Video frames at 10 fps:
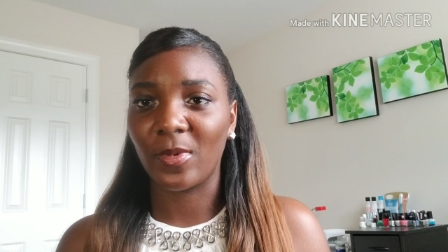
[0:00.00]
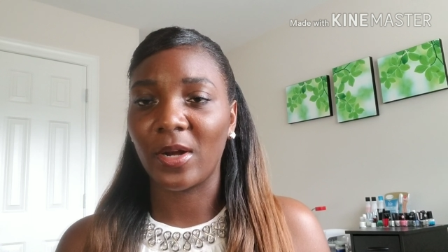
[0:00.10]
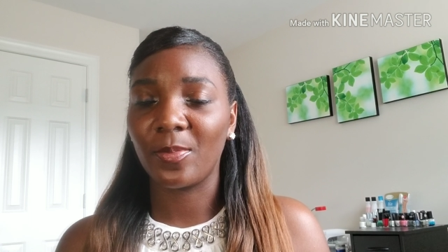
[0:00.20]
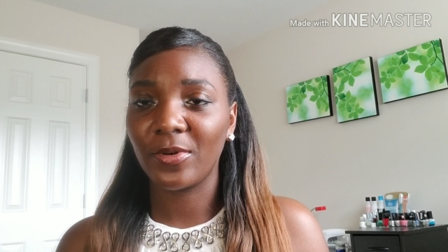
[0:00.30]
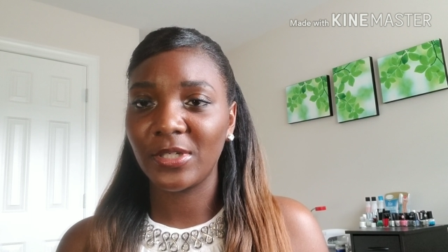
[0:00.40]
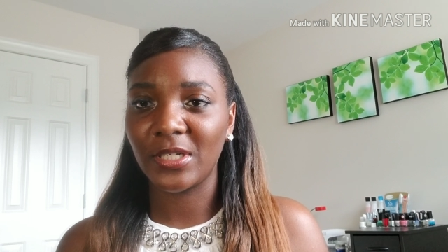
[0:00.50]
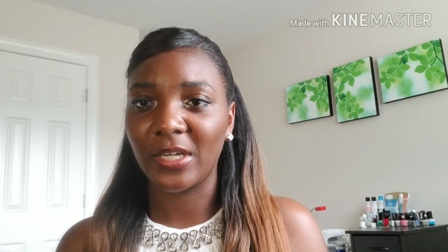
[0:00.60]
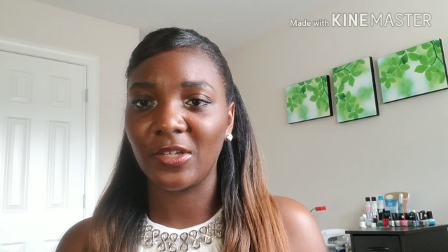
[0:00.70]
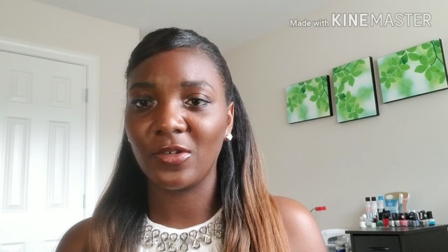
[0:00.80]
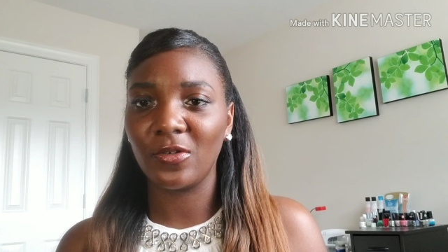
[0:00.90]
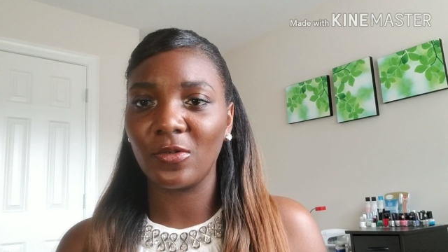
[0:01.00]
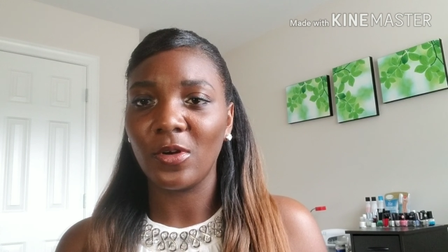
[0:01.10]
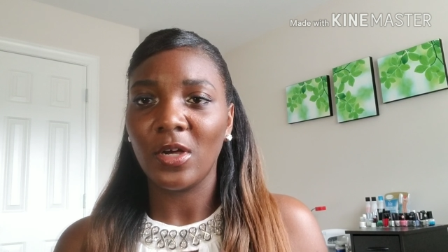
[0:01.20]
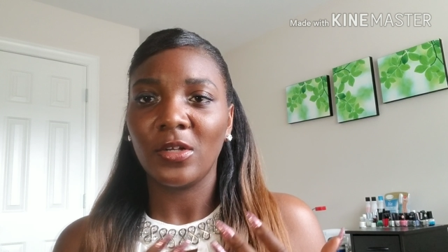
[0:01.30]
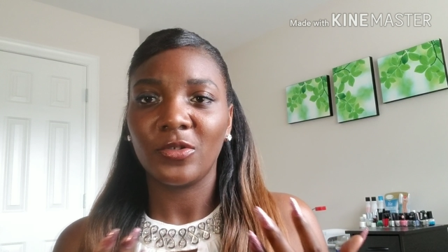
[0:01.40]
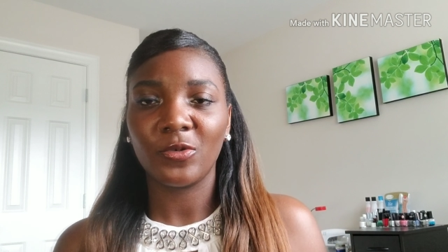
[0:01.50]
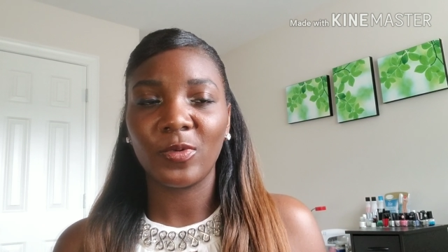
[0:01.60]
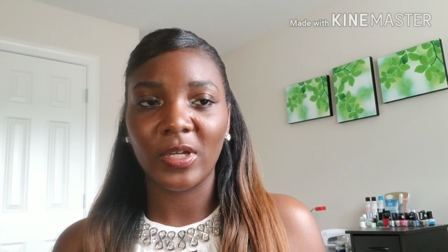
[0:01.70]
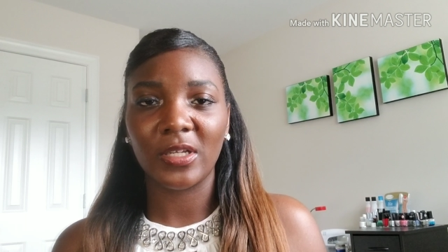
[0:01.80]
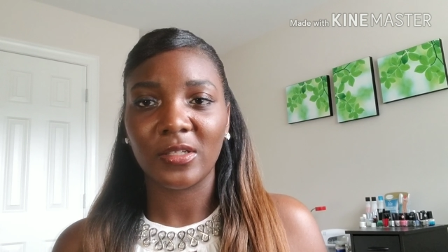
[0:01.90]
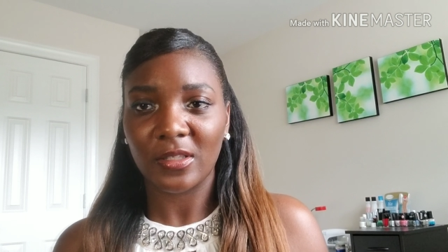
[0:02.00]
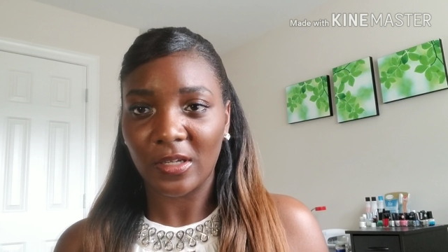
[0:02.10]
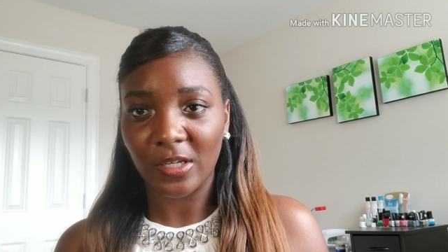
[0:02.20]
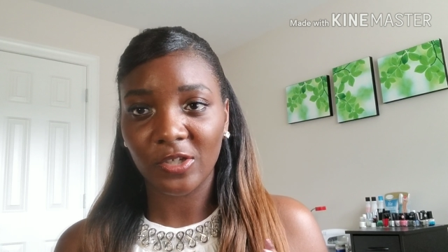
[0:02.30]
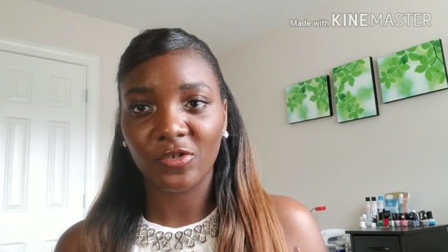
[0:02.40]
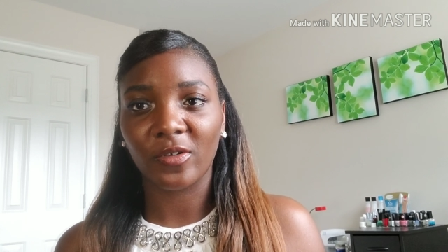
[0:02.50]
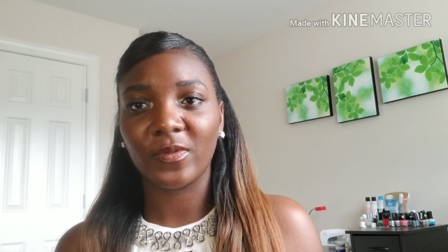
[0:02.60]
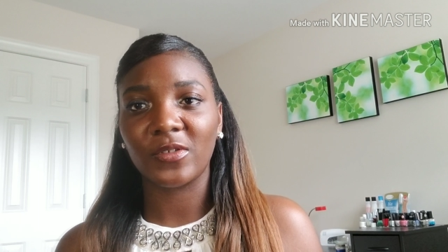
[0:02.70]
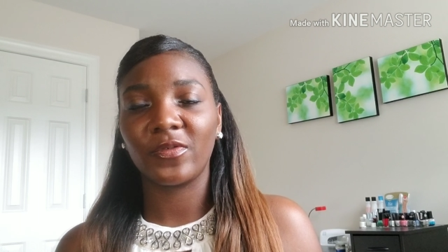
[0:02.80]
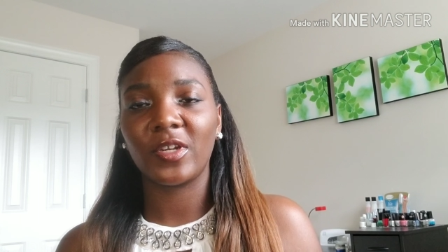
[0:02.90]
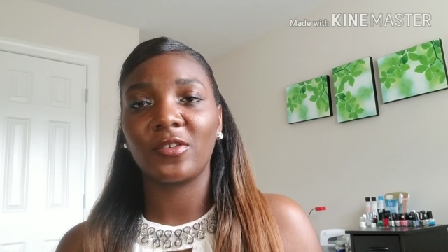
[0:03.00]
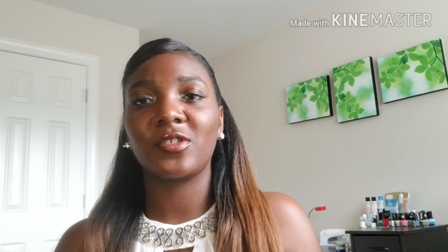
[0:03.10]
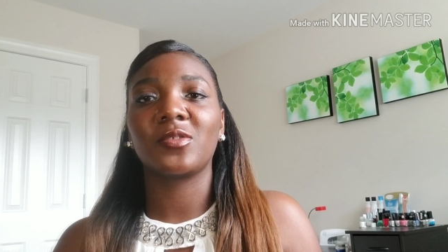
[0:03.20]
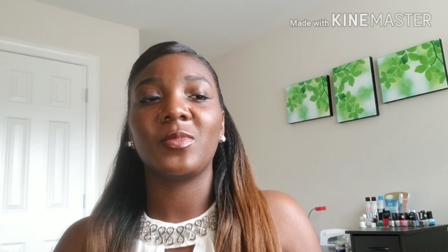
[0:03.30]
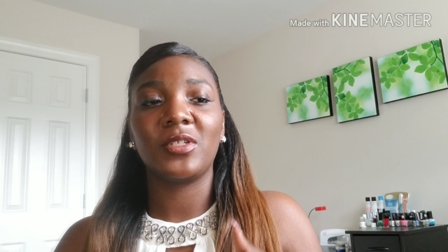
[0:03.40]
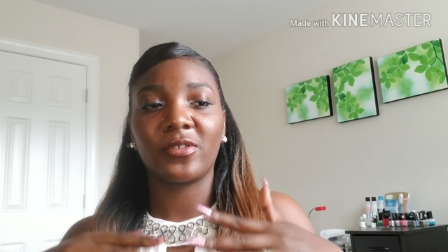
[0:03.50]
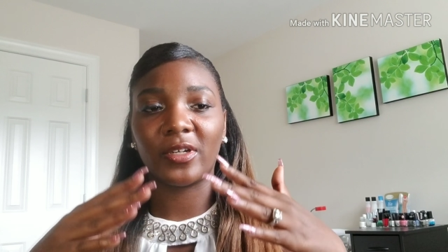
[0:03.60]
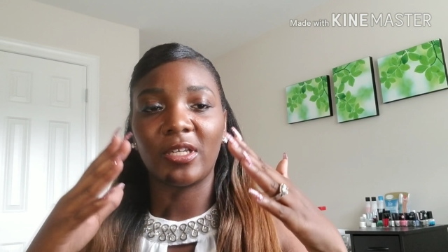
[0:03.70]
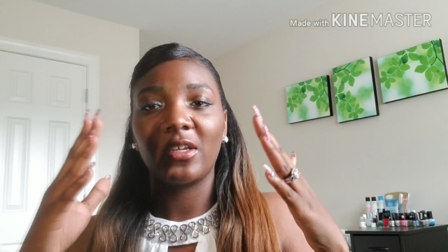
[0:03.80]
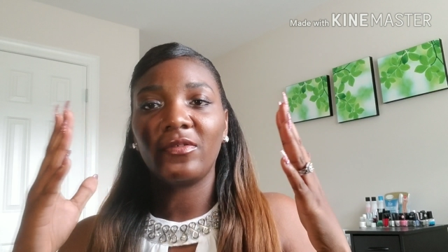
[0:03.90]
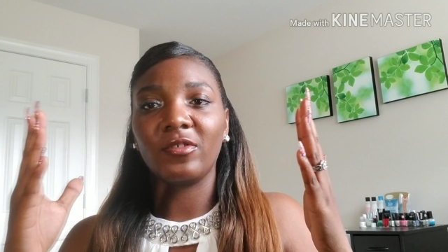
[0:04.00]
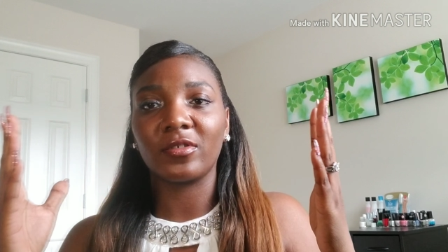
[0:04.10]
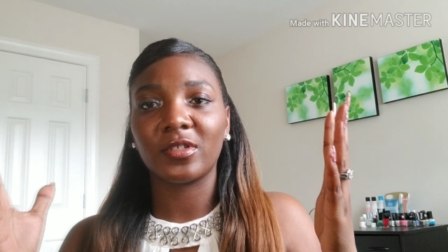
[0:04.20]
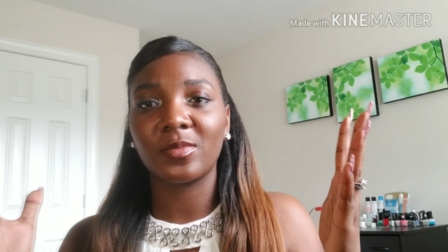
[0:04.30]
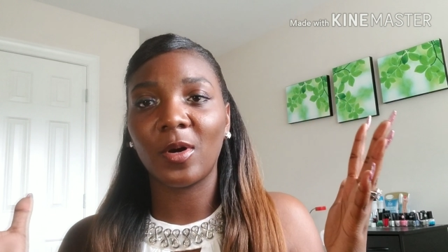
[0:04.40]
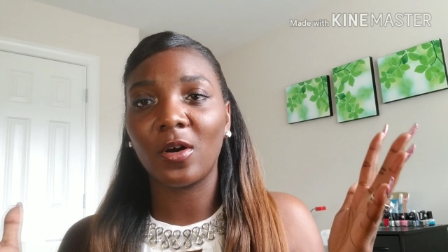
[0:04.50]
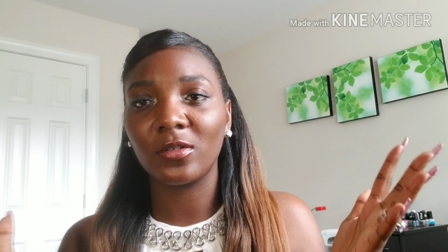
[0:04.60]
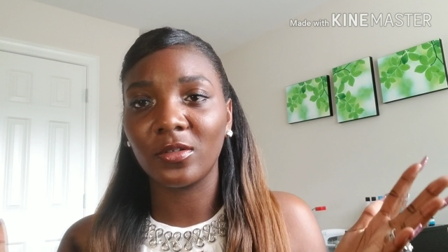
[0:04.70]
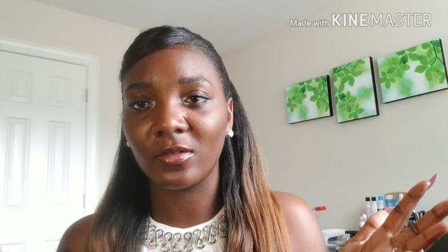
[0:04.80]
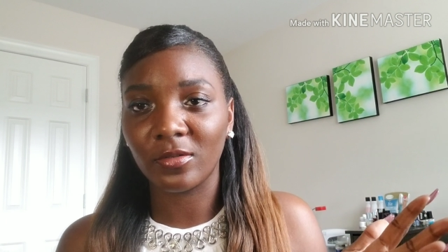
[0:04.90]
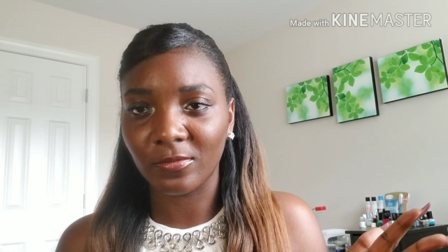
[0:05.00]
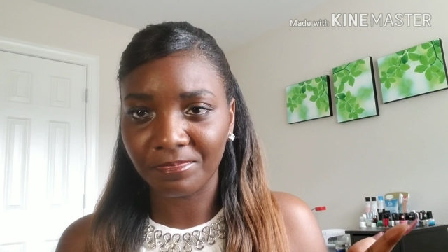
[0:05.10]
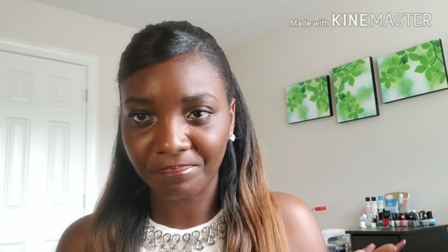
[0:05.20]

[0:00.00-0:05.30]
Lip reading: But I appreciate you tuning into the intro of this video, just me trying to give you a small little